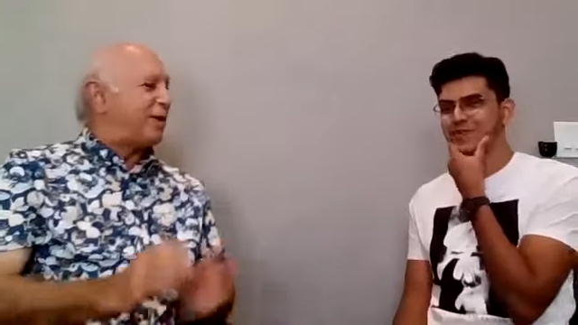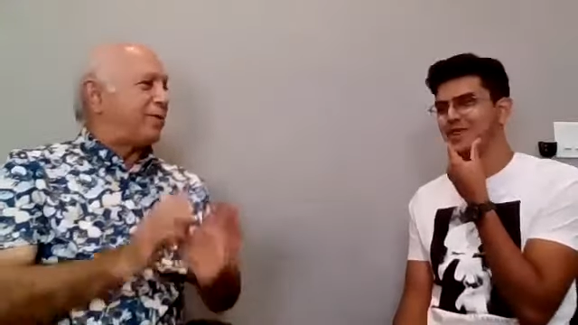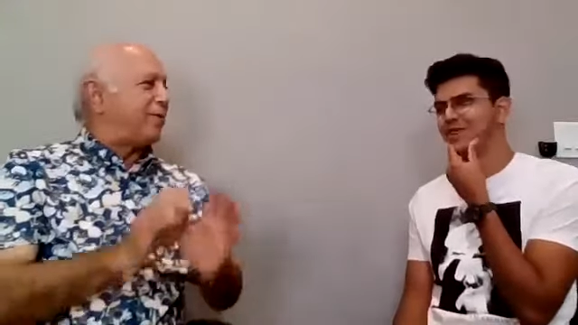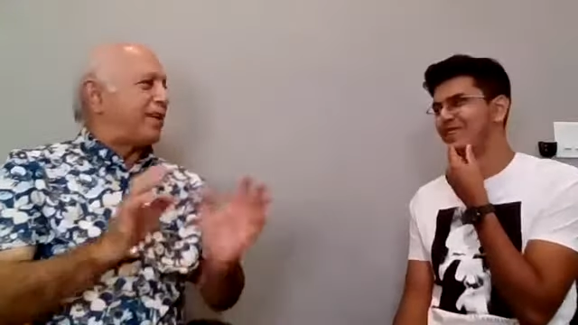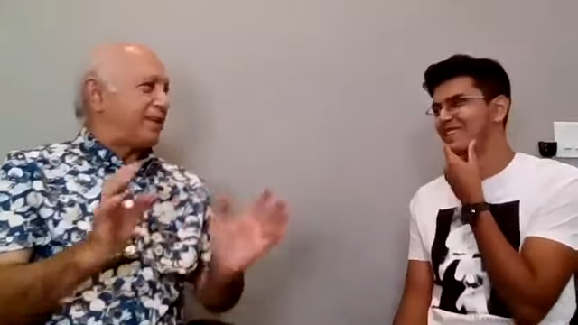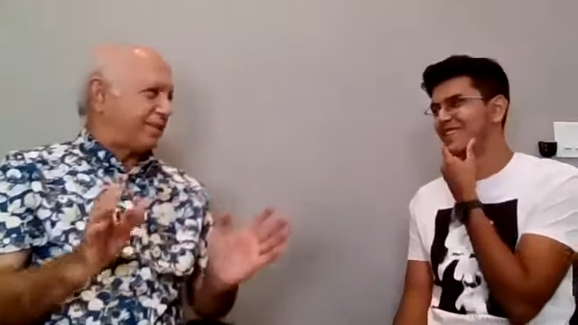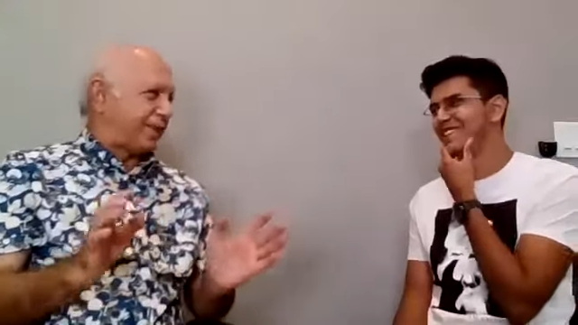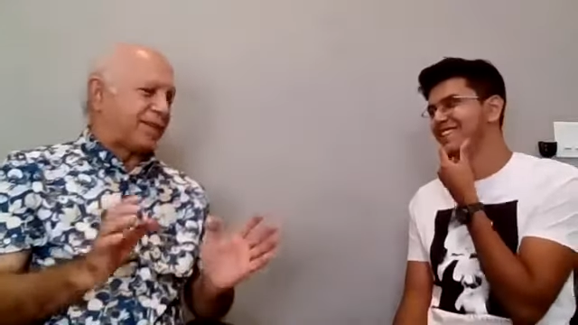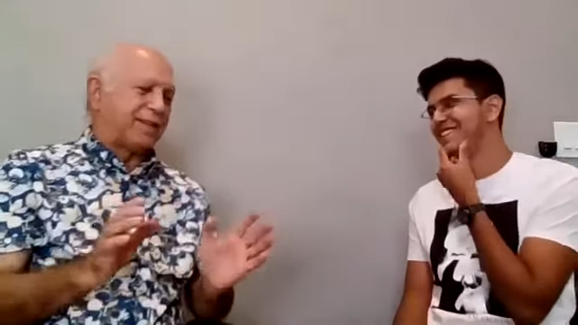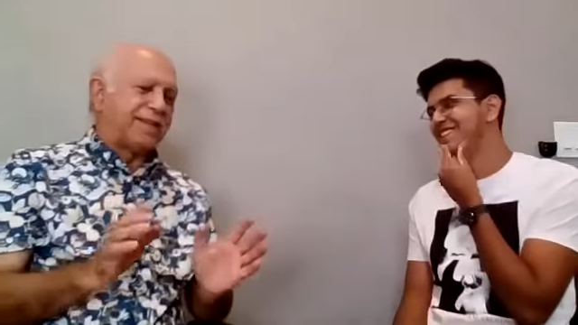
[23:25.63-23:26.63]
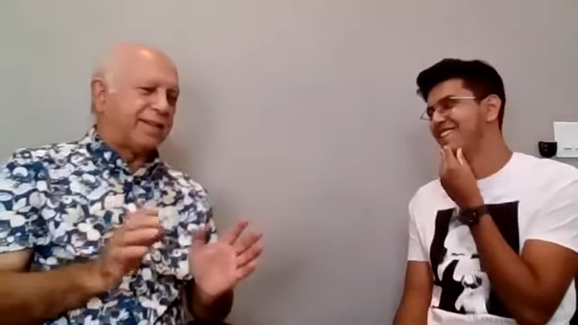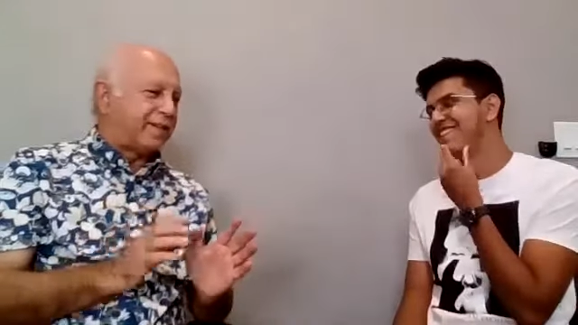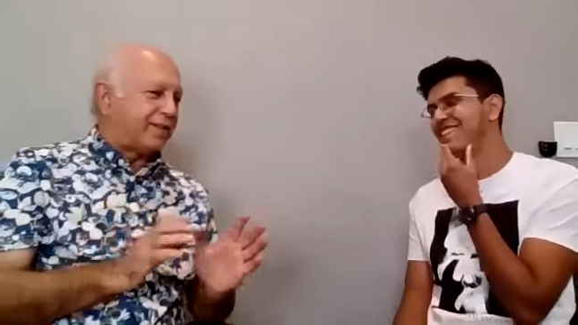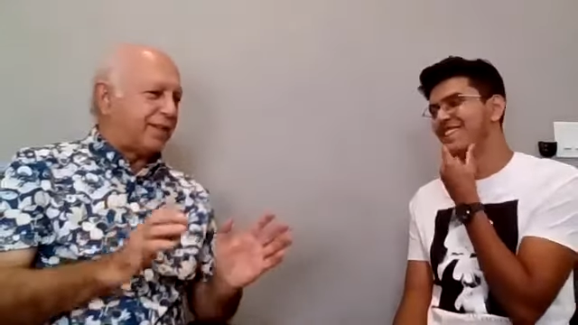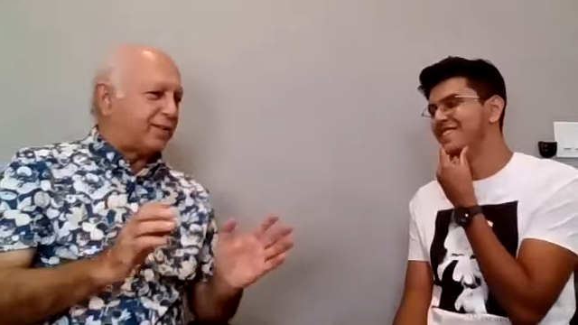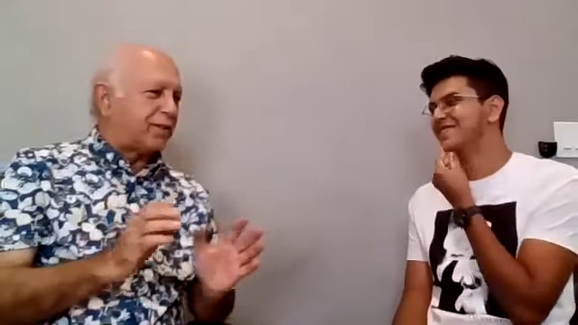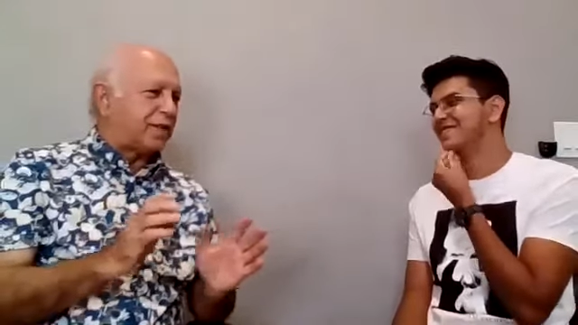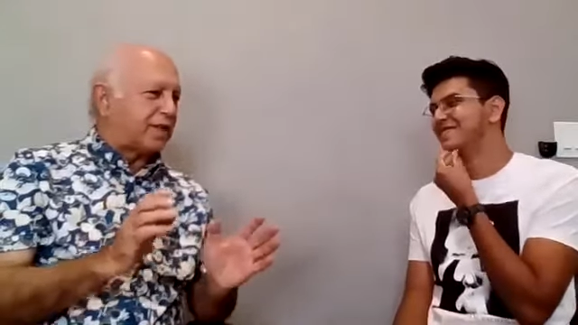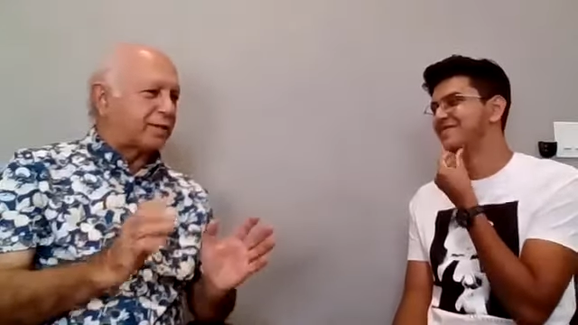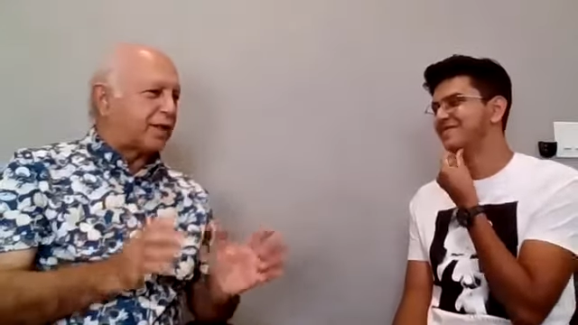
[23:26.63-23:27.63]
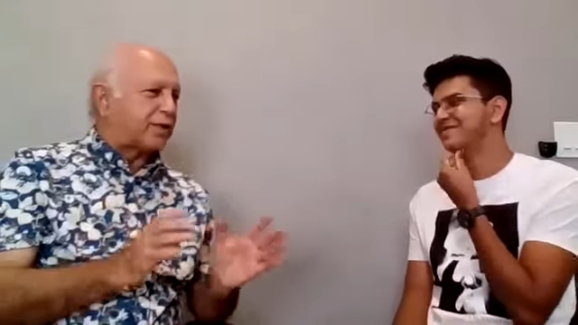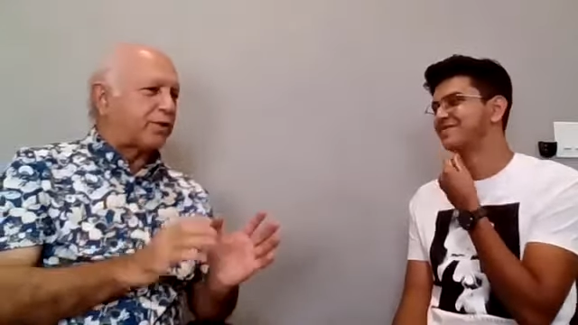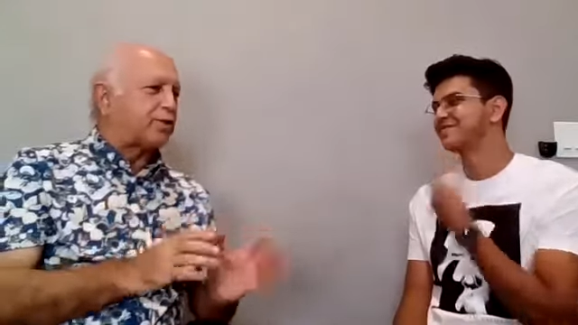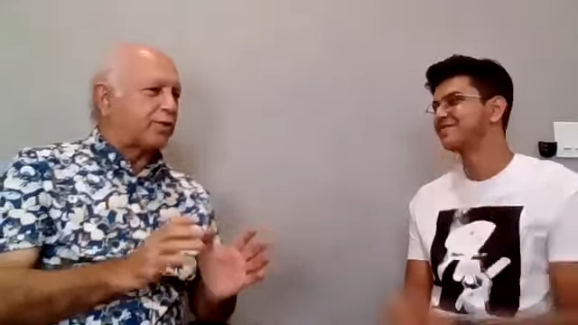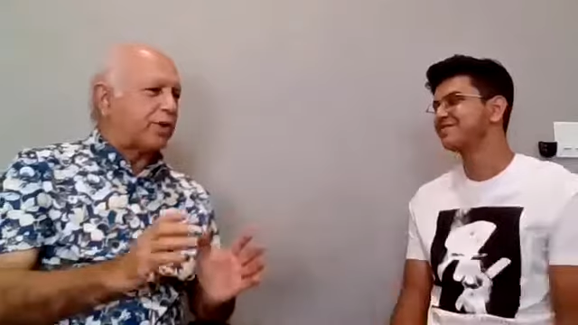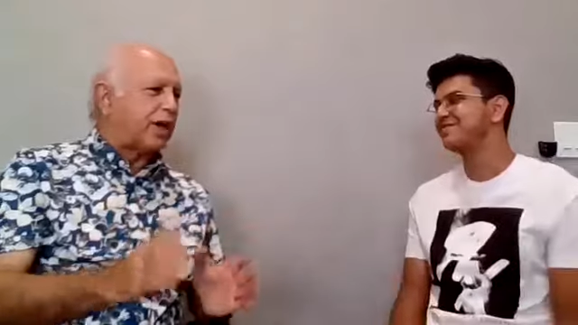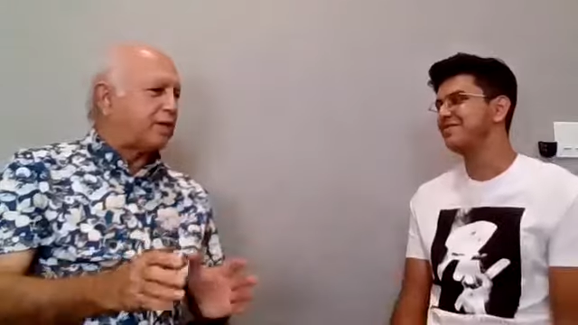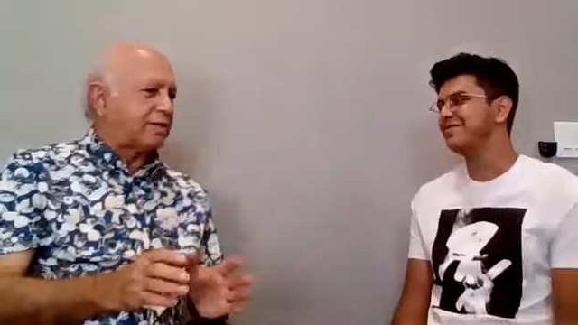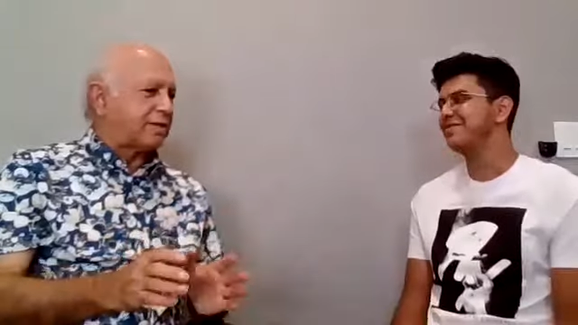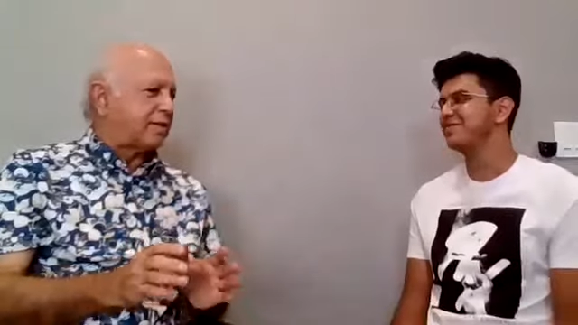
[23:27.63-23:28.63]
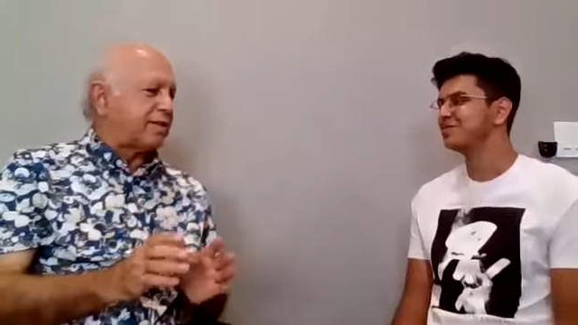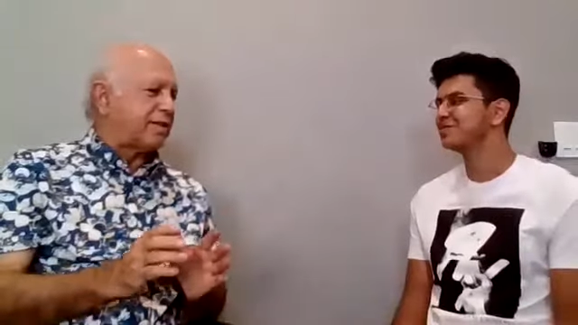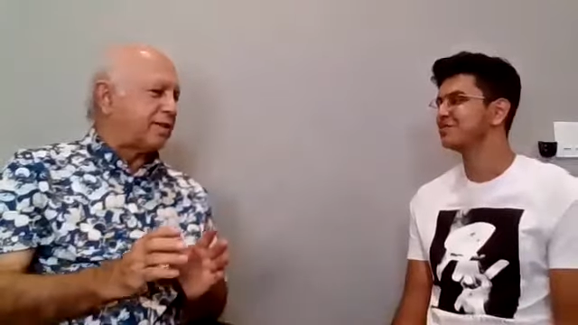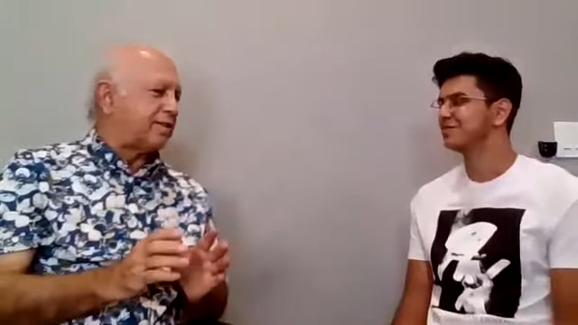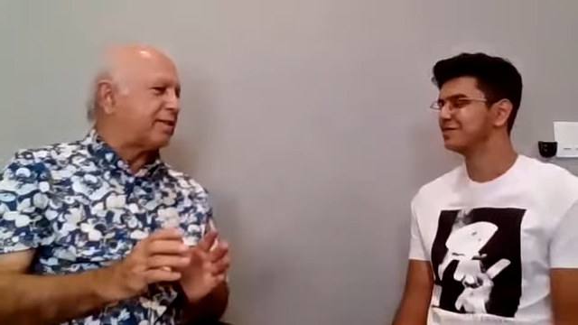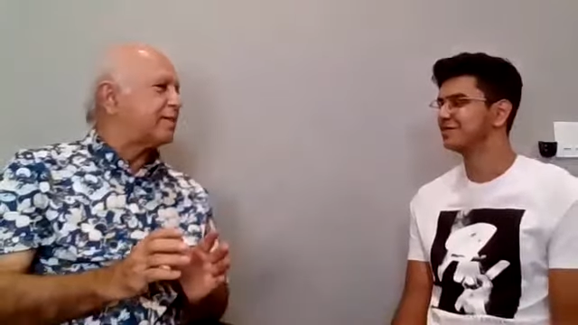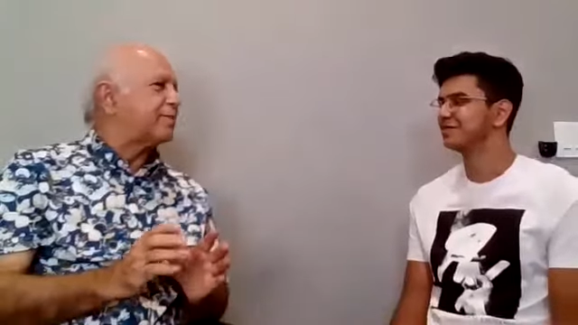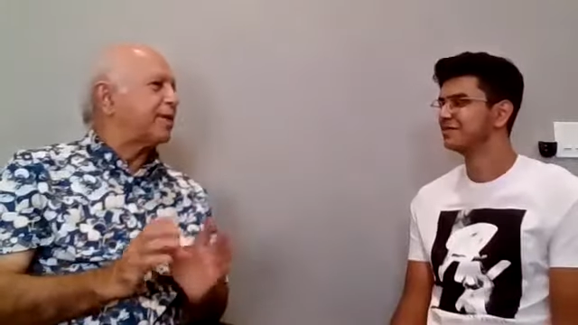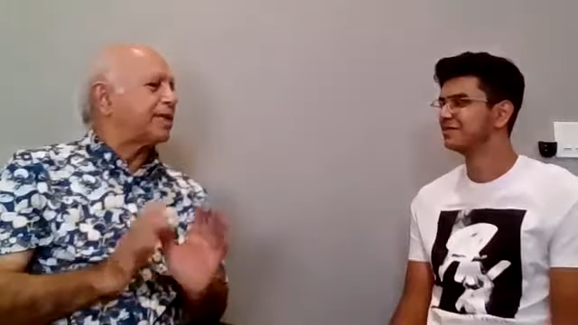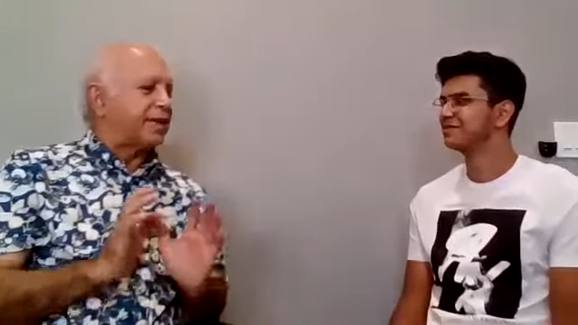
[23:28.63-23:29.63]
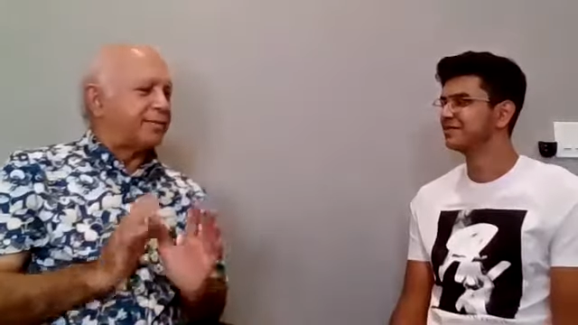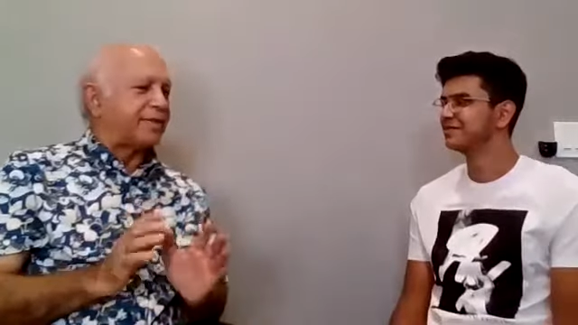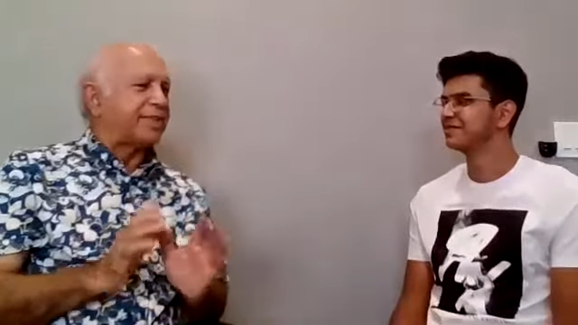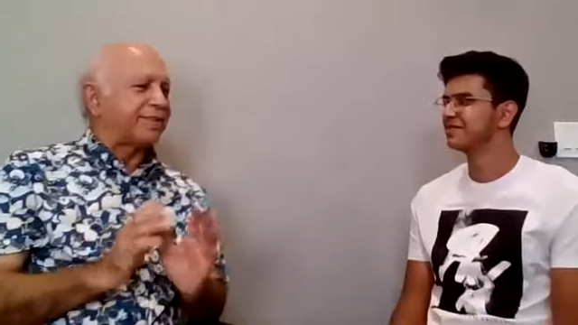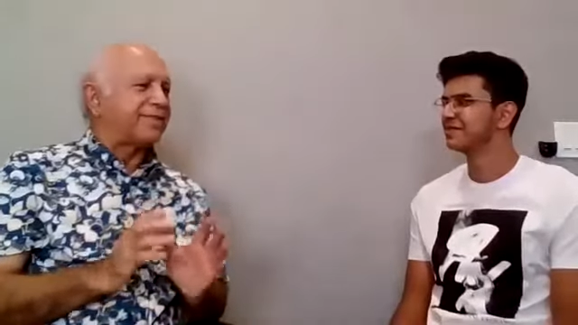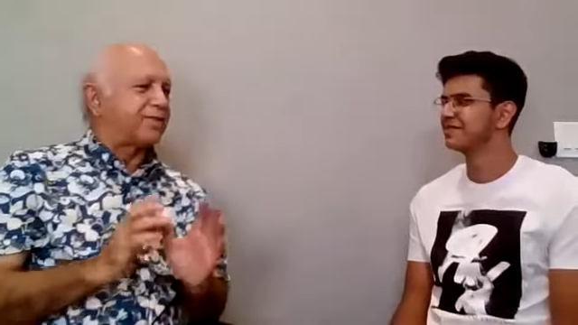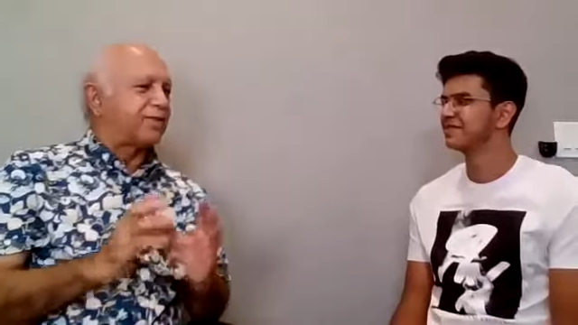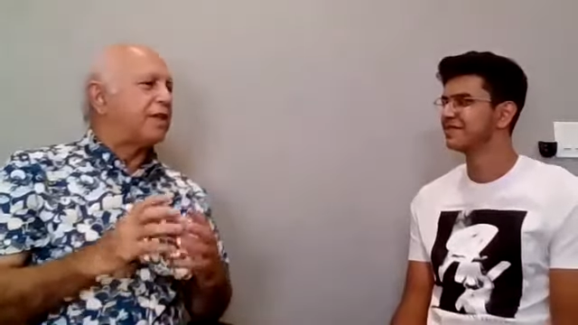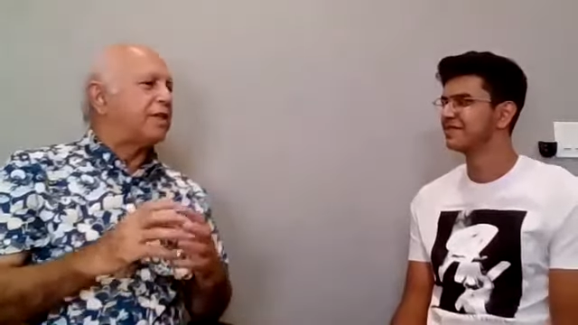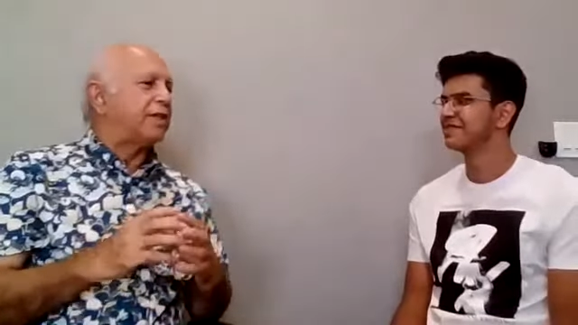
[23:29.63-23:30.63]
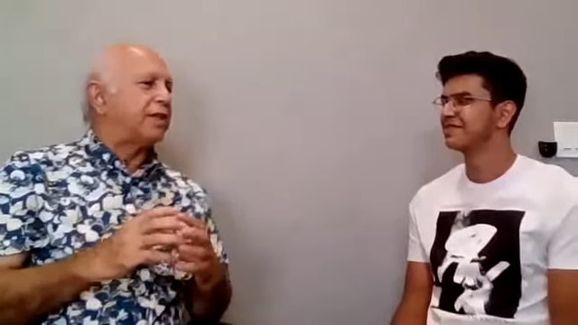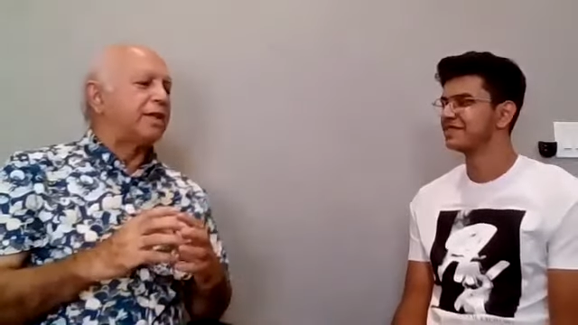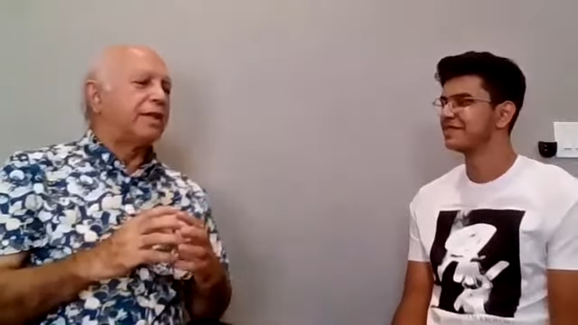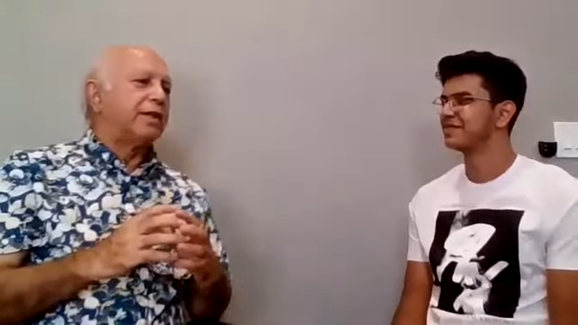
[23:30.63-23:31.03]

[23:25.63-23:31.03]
Speaker 1: very, very difficult. Yeah. I don't expect you to answer uh, this, but I'm just wondering.